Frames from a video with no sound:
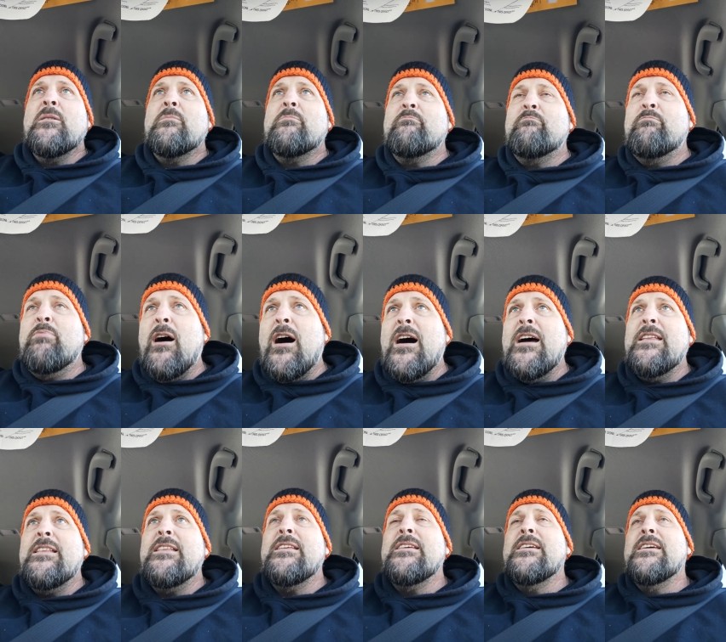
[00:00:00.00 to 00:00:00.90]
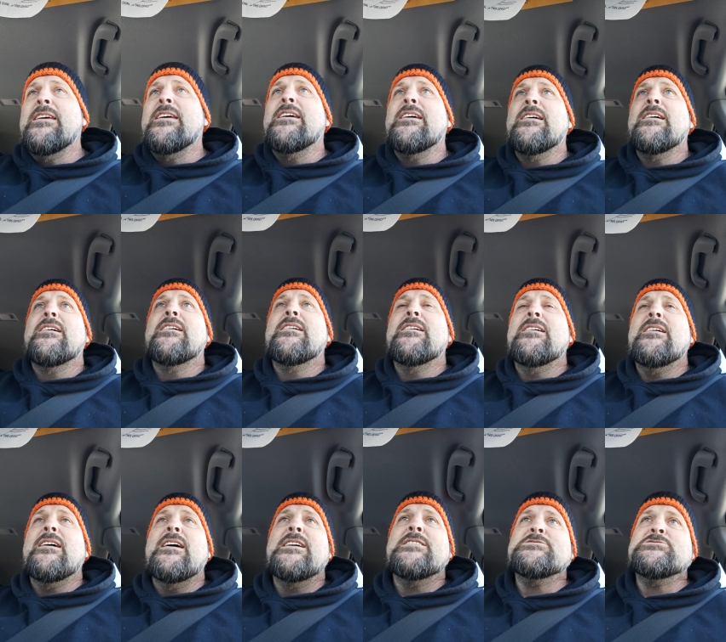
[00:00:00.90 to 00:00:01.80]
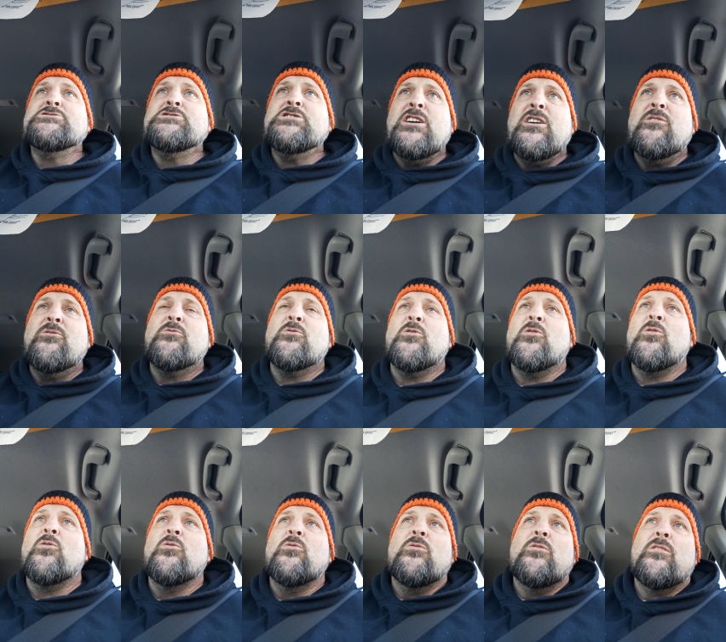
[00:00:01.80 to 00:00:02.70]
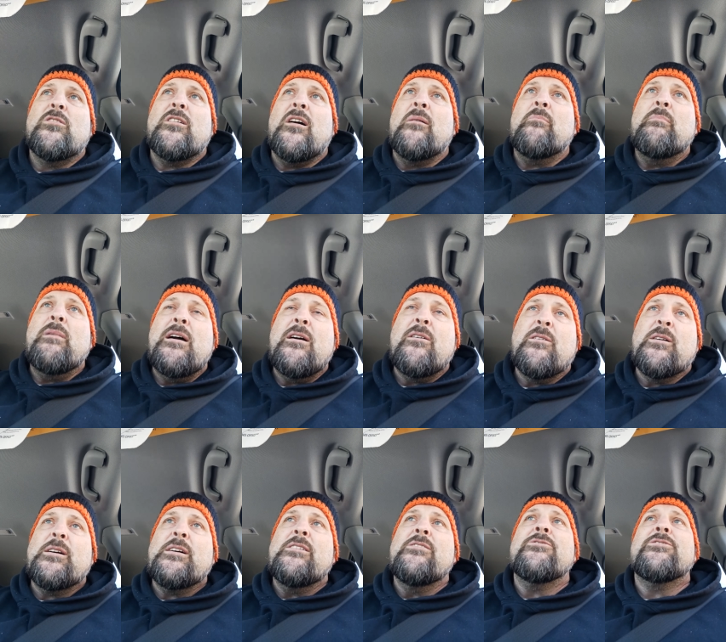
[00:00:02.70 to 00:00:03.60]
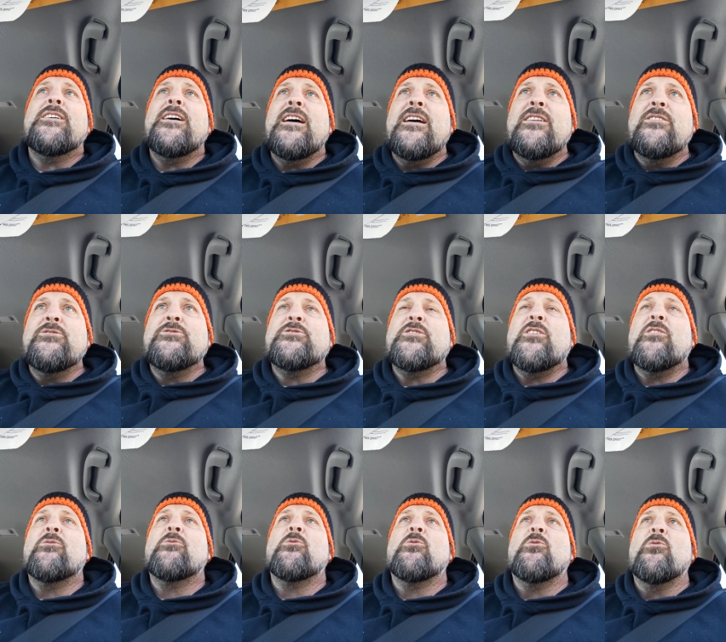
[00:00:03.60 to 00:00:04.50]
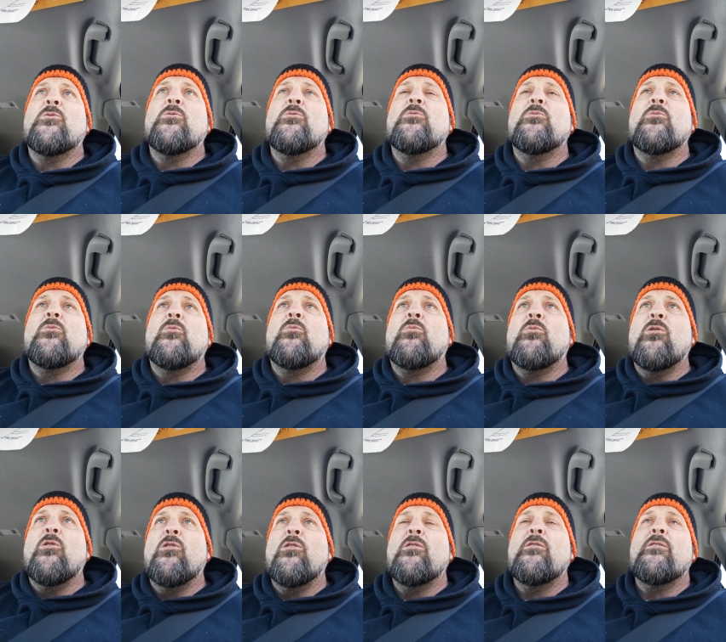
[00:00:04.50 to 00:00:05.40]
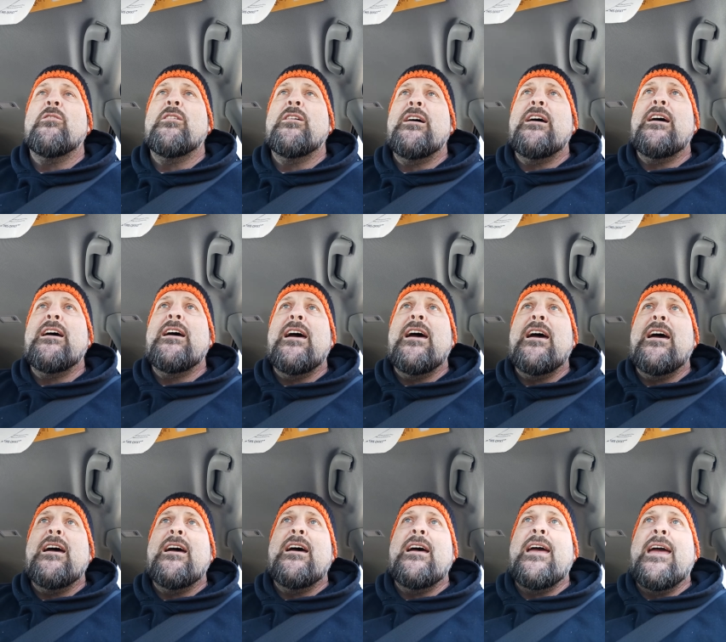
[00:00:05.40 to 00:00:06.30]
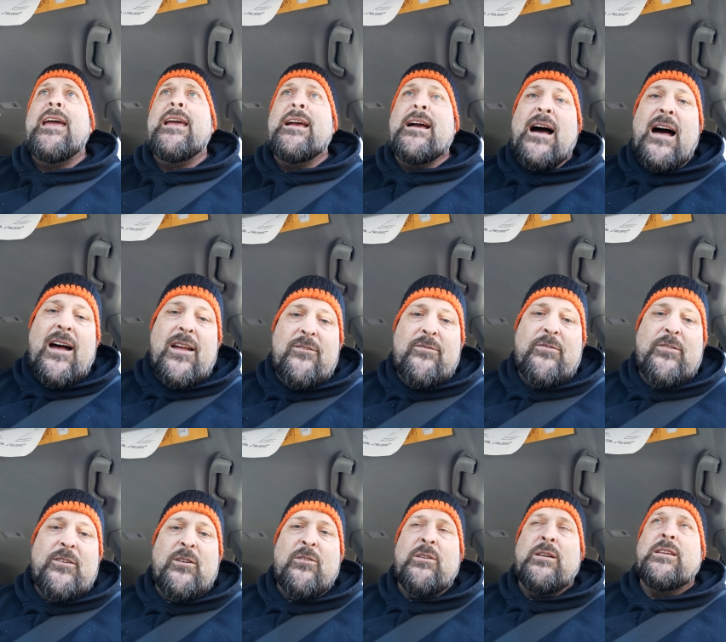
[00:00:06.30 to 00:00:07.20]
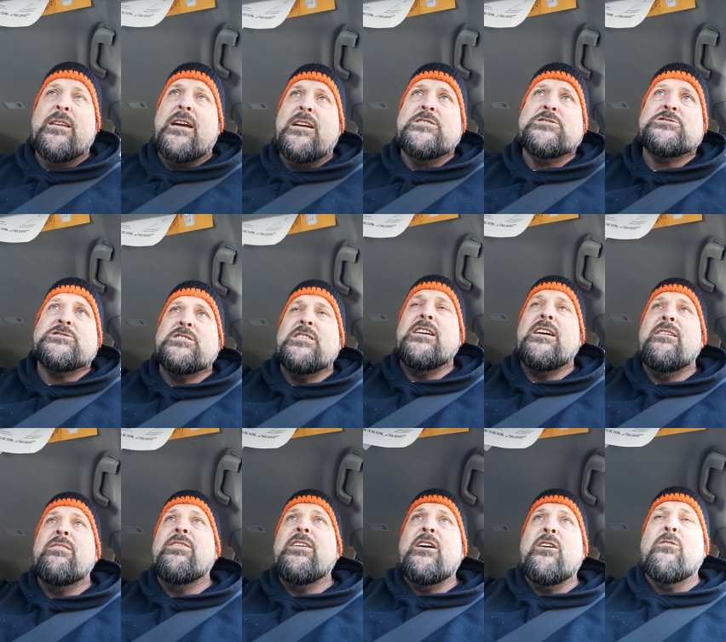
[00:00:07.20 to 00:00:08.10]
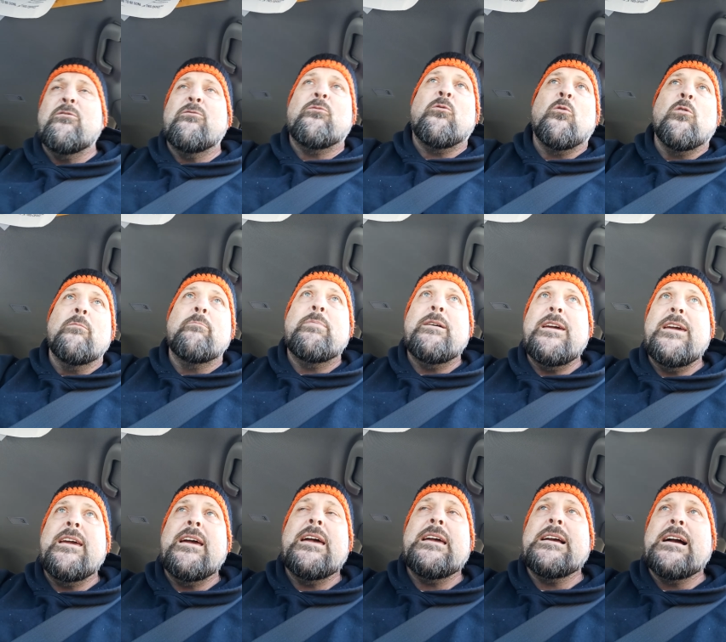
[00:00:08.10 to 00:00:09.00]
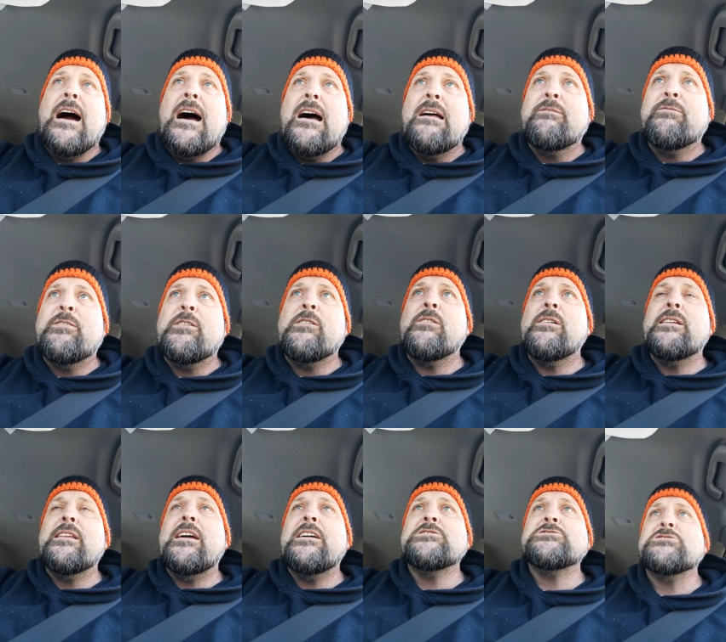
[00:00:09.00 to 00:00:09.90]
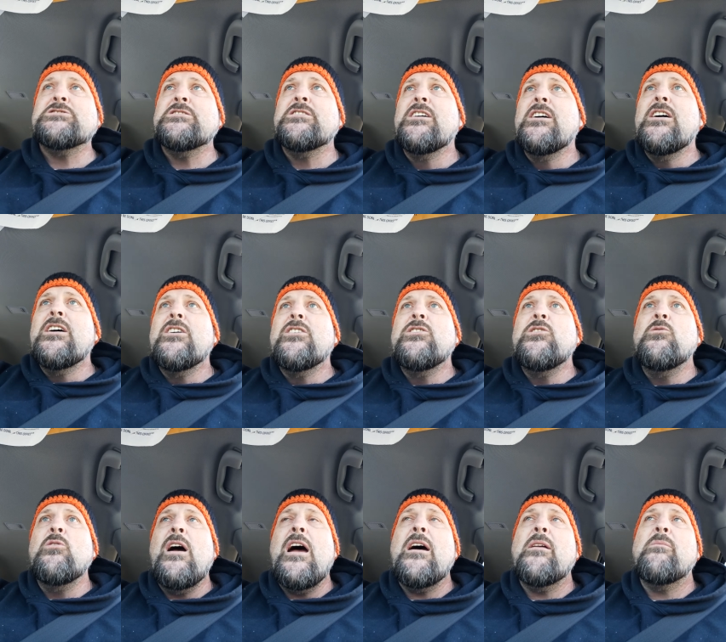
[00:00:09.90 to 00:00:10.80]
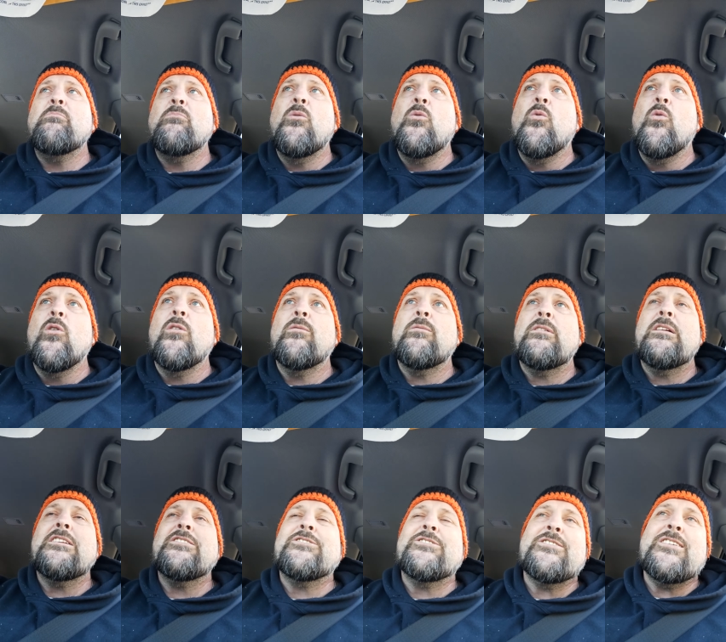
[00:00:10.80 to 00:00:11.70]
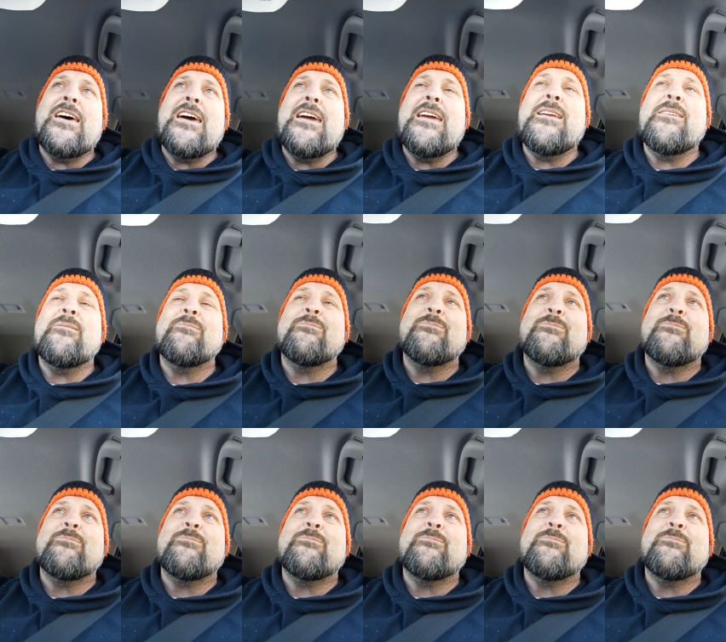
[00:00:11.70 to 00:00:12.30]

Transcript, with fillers: But in general, Americans in general were a God fearing nation, and therefore, being a God fearing nation, you had more, let's say,